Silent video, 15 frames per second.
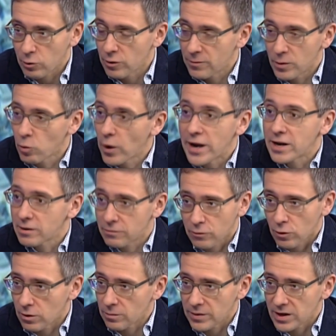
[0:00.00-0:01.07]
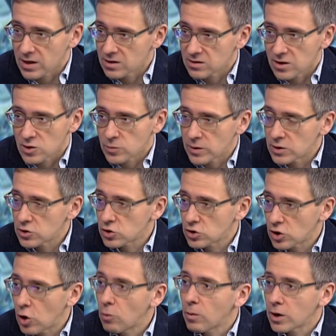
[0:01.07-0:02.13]
We've been waiting for it because there's been
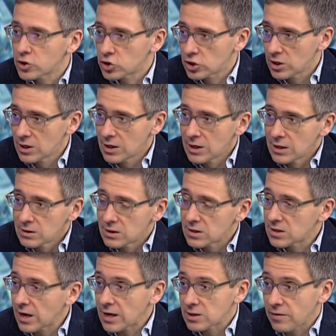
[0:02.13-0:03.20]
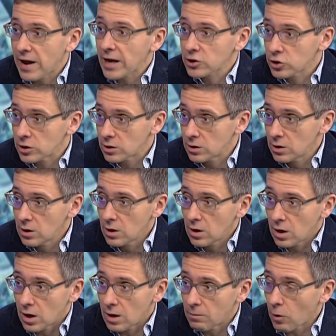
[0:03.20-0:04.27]
so much dissatisfaction
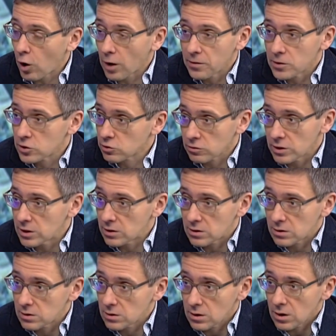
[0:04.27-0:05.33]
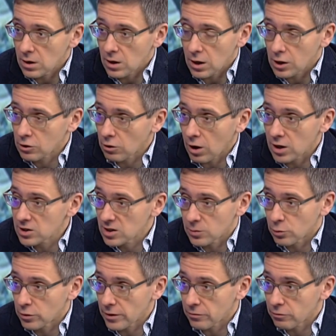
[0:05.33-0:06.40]
um, on the streets, uh, across the
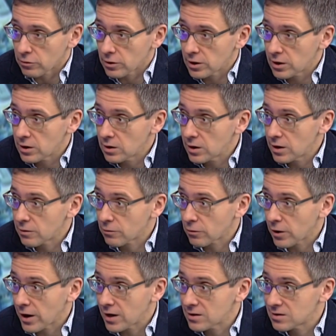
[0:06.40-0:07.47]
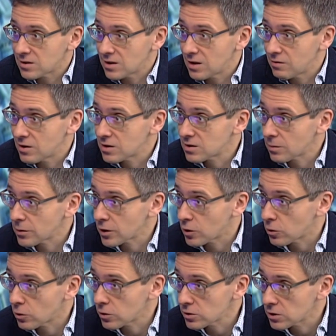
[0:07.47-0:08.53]
periphery in France and even some of the
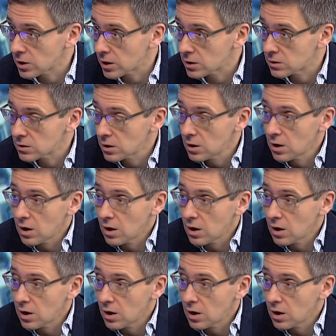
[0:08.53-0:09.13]
core states